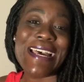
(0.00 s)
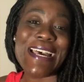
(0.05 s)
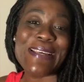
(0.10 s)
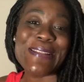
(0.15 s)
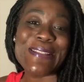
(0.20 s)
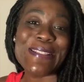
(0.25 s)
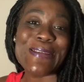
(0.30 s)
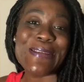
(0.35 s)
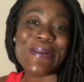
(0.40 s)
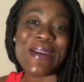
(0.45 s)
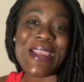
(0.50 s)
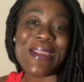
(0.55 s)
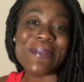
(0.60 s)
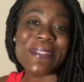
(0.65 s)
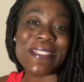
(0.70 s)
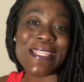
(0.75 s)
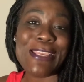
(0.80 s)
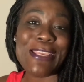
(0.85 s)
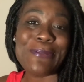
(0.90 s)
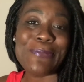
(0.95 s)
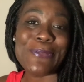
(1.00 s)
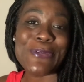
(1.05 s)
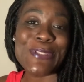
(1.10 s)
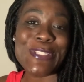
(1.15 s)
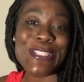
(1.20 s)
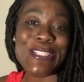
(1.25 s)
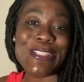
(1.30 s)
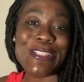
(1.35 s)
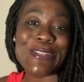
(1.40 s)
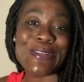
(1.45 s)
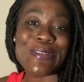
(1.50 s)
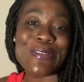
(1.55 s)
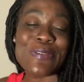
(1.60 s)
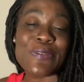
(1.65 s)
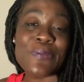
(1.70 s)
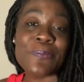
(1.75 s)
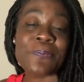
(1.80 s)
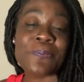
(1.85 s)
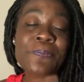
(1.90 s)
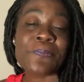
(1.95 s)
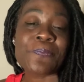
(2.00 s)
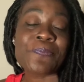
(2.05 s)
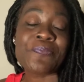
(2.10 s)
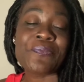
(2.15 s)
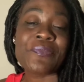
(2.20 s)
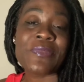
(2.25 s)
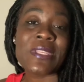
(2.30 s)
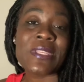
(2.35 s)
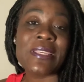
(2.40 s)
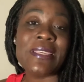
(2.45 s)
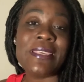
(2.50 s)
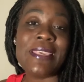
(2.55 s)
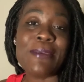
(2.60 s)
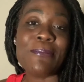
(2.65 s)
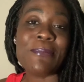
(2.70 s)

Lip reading: So I was able to get